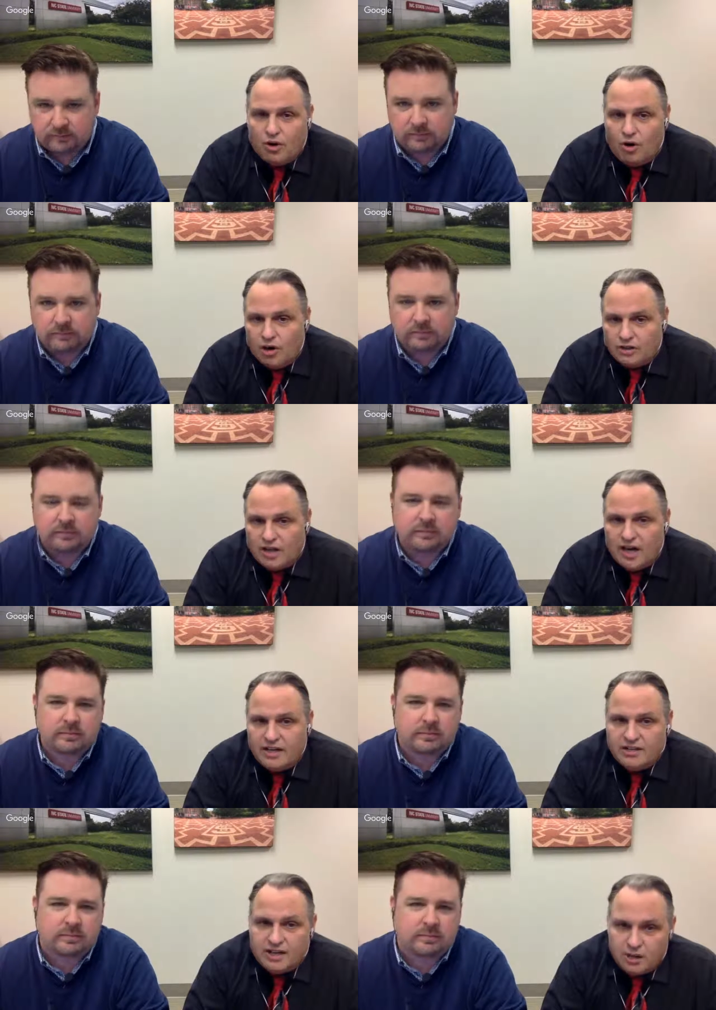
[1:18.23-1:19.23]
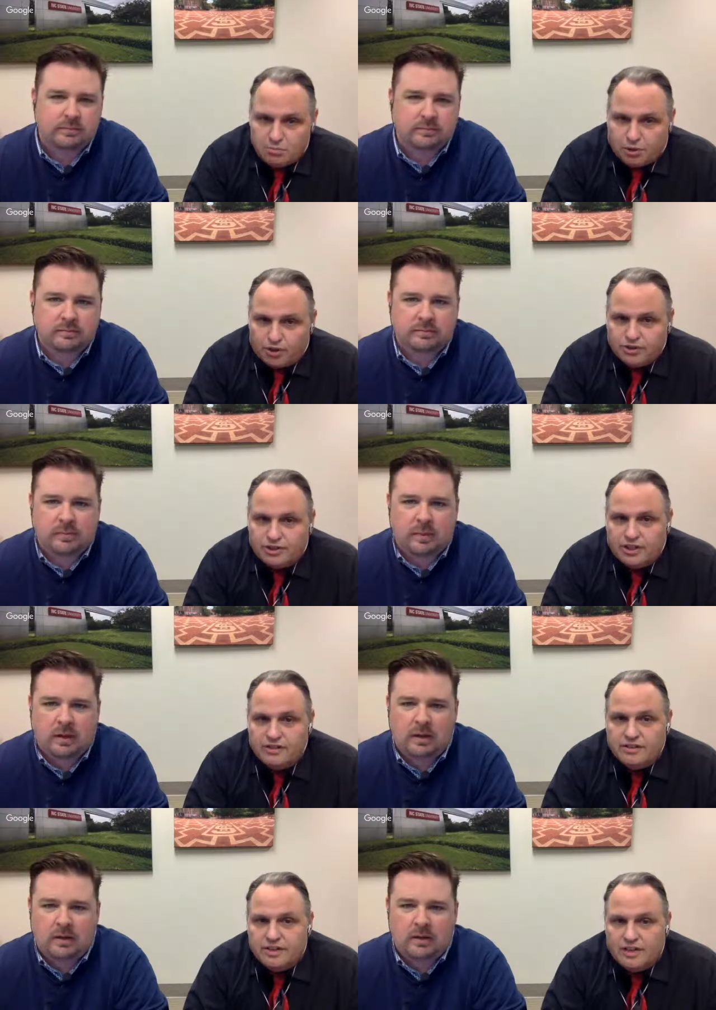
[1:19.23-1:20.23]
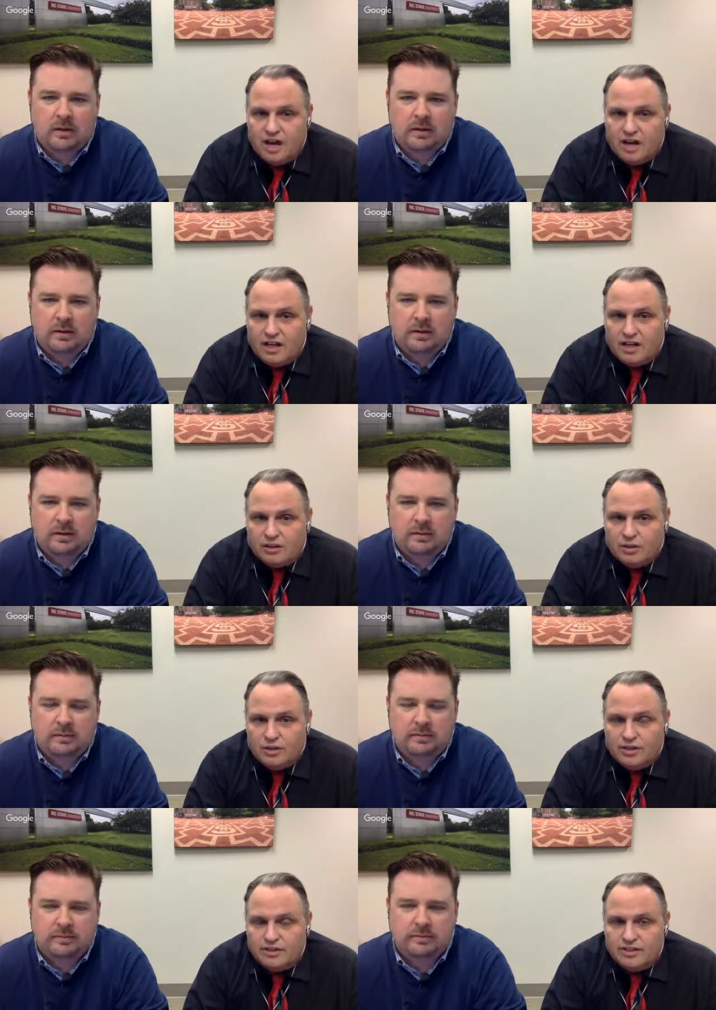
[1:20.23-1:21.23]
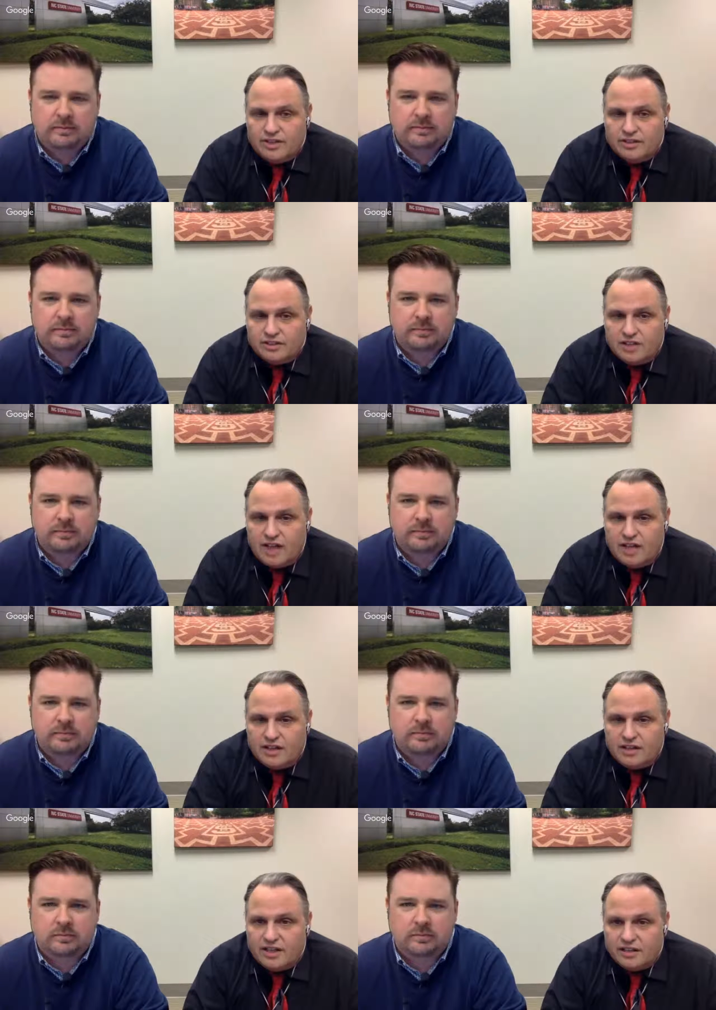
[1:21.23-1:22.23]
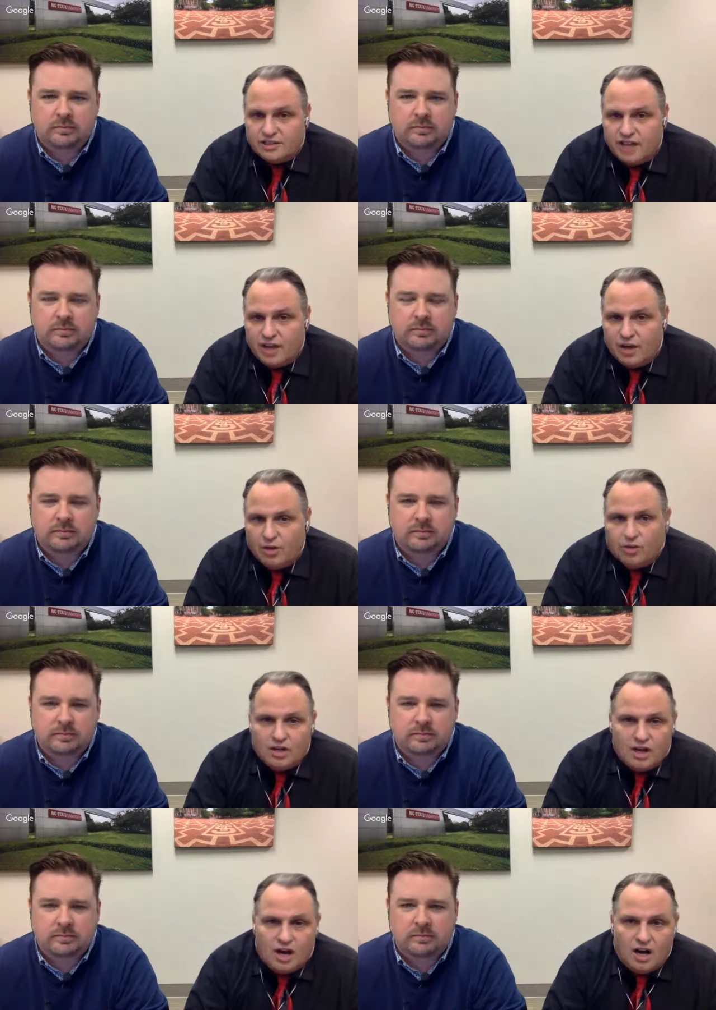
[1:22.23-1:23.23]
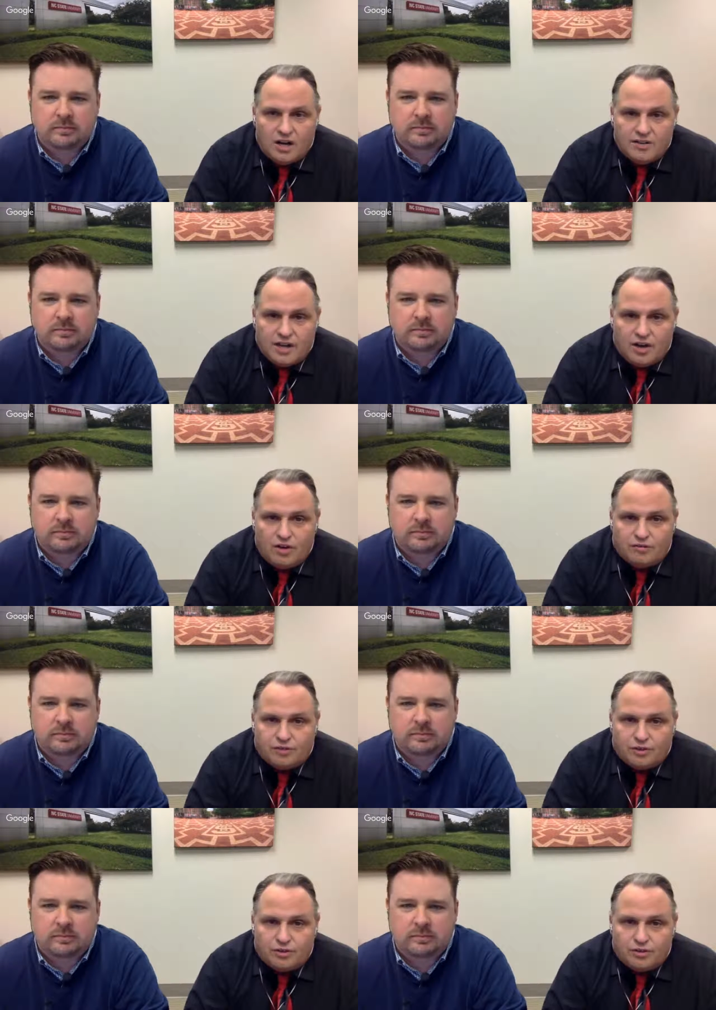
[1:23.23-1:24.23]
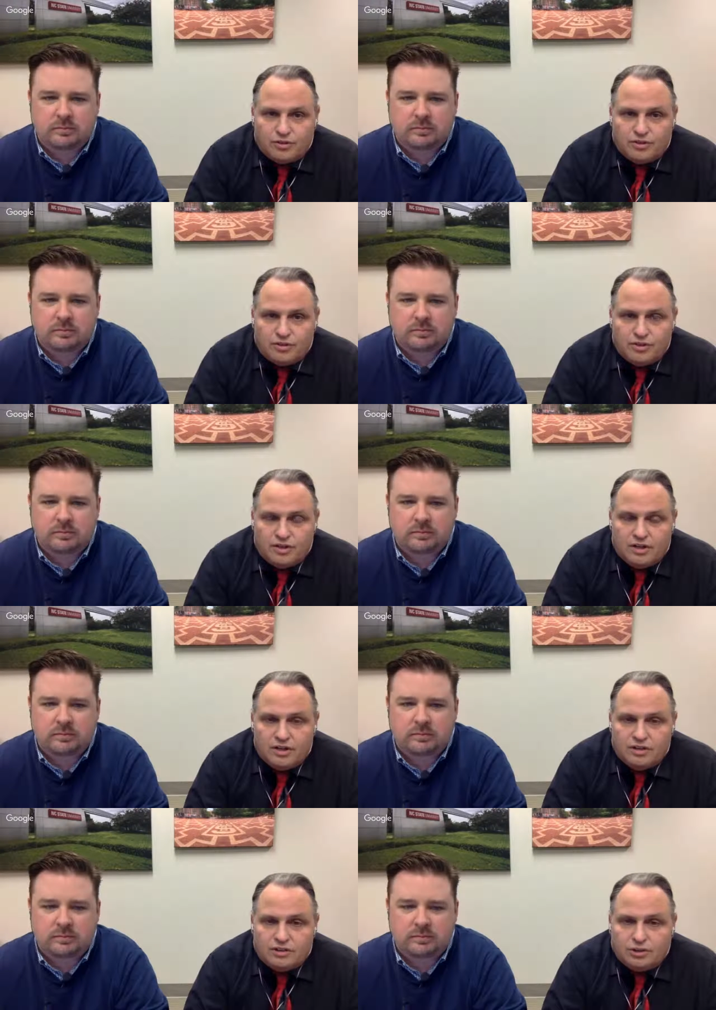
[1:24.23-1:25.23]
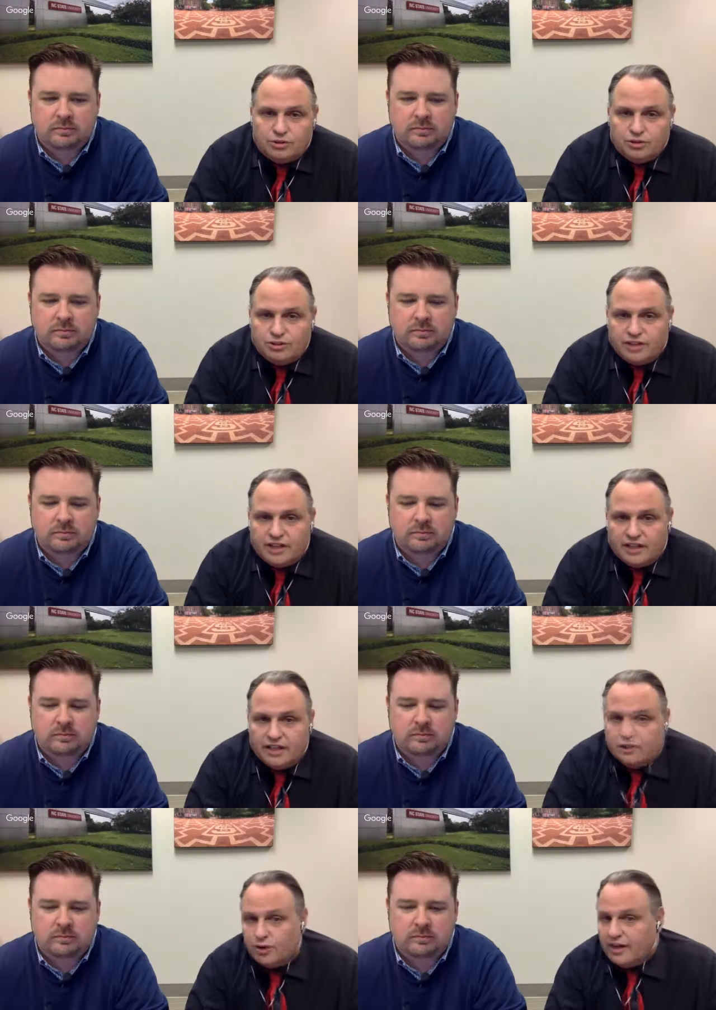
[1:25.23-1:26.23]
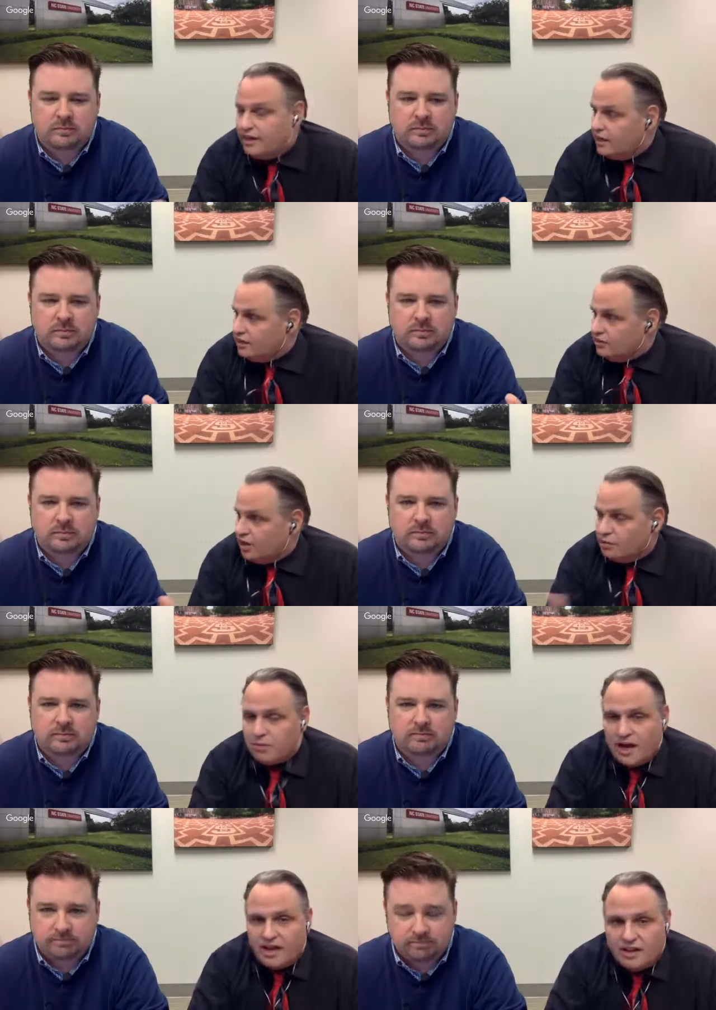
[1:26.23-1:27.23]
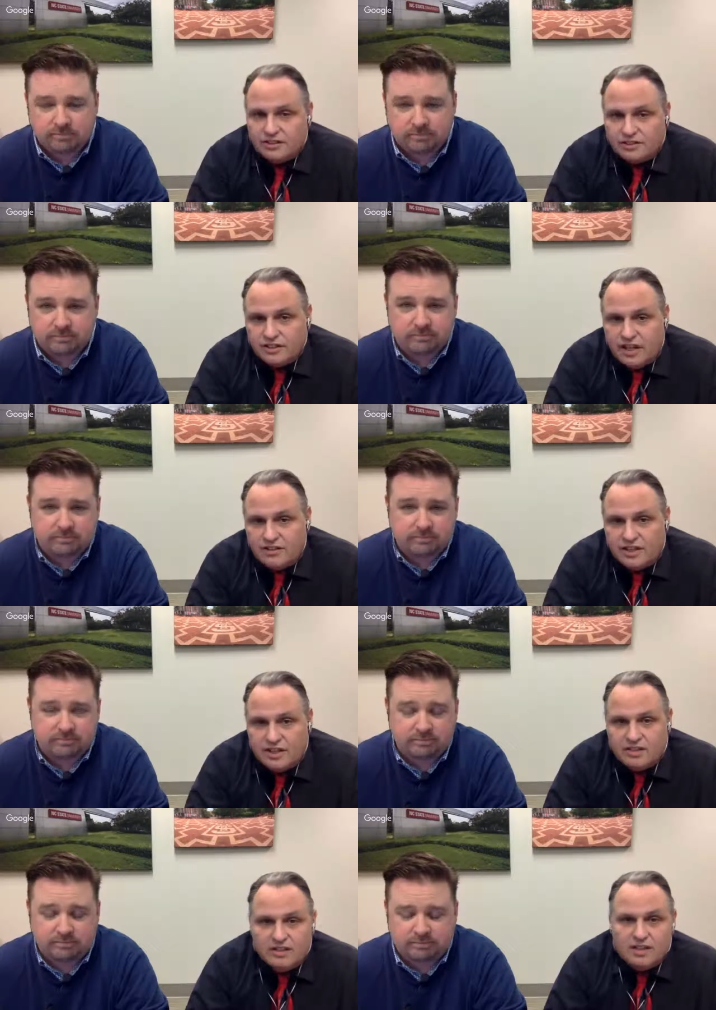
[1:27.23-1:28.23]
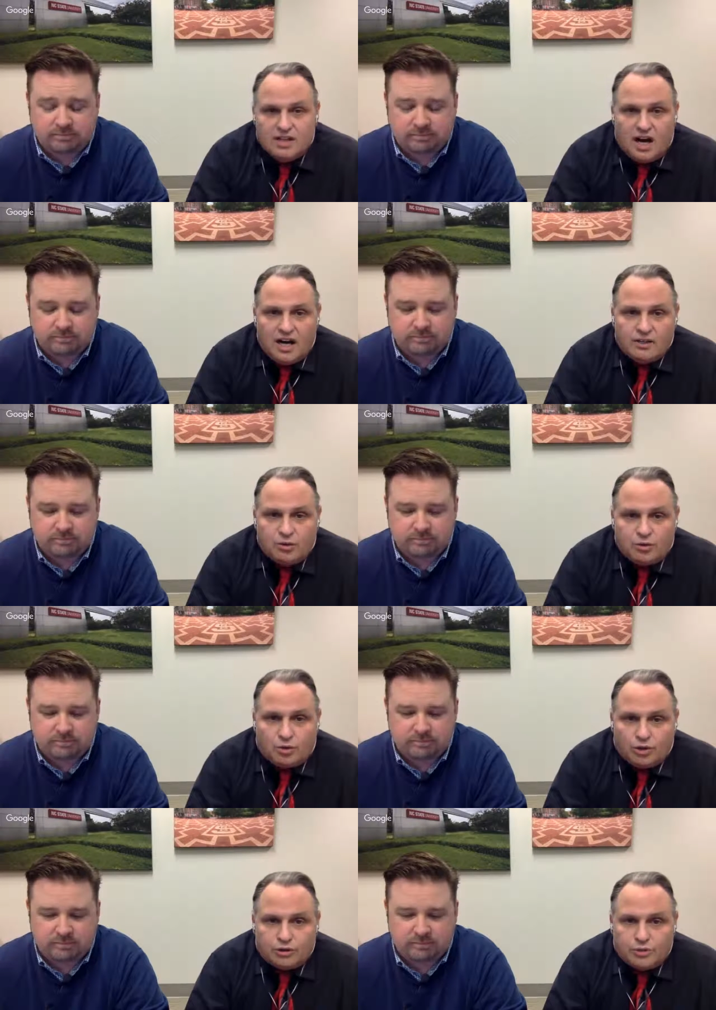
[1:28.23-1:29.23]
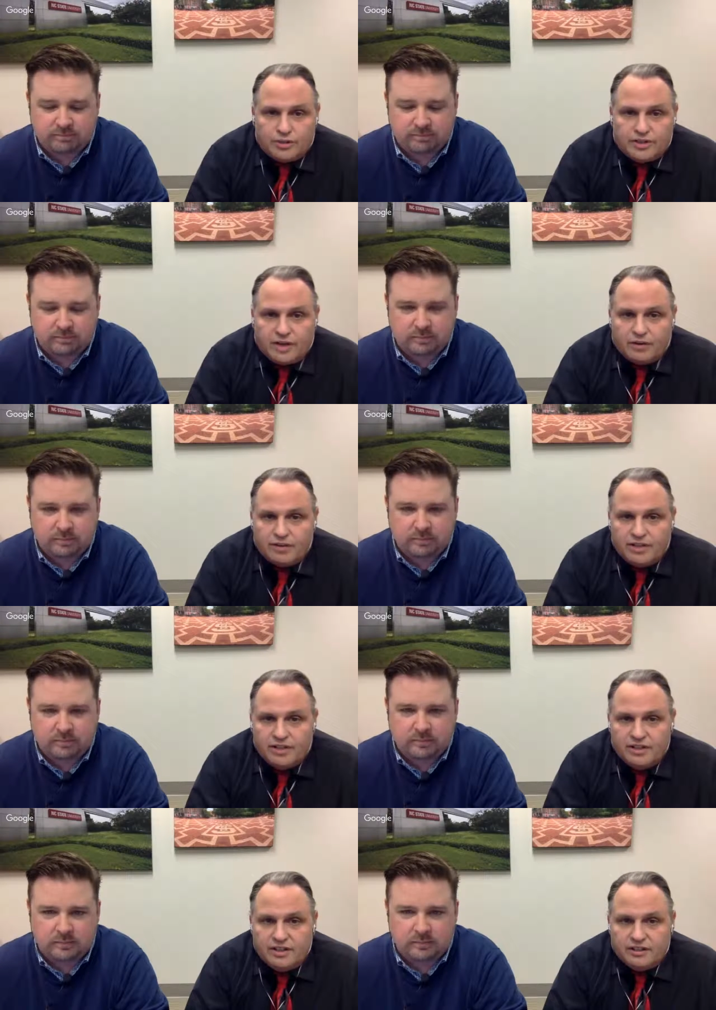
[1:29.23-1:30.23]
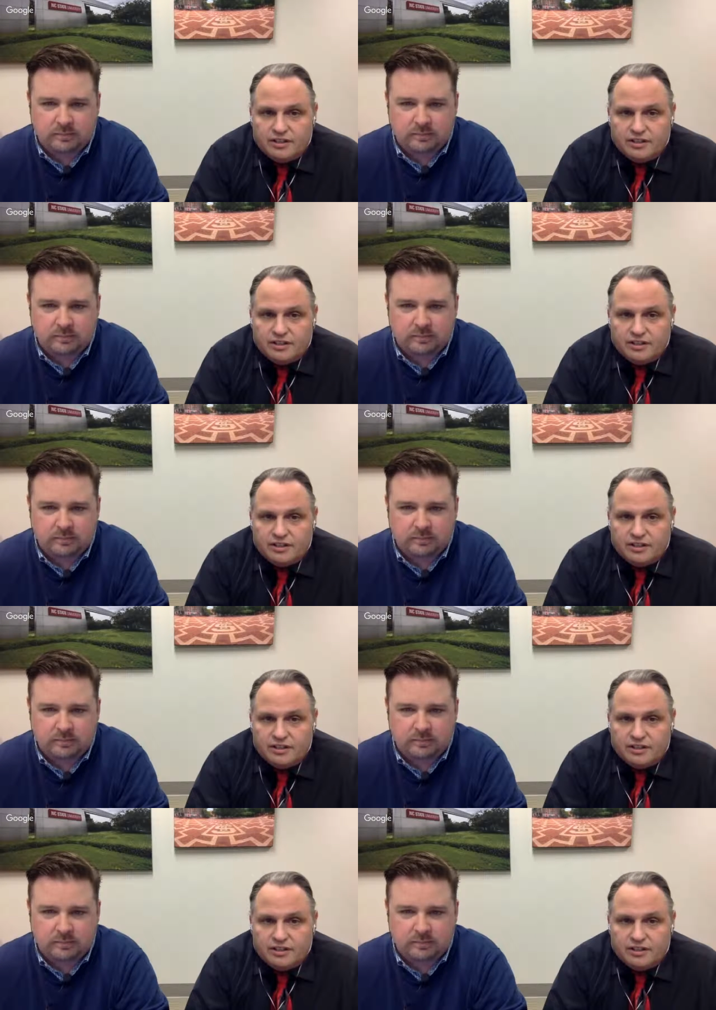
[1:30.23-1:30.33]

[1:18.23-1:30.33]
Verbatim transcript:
Speaker 1: online, in person, uh, including things like Excel. Uh, they offer uh, social selling training done by us, mm -hmm. and then I do a course with Karen Teedy that's